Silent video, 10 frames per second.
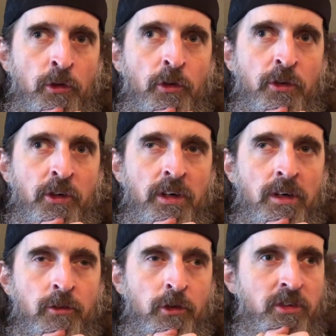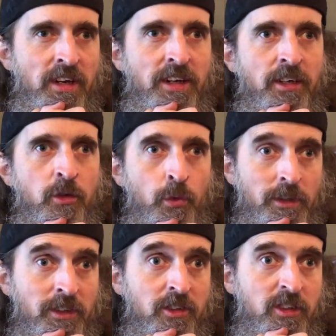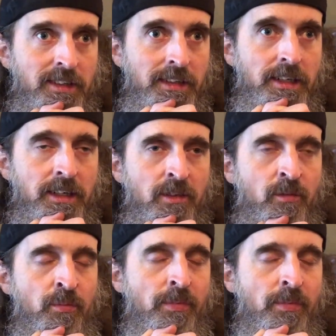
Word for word: their truck comes on Saturdays, which, which is, is, today. today. Yep.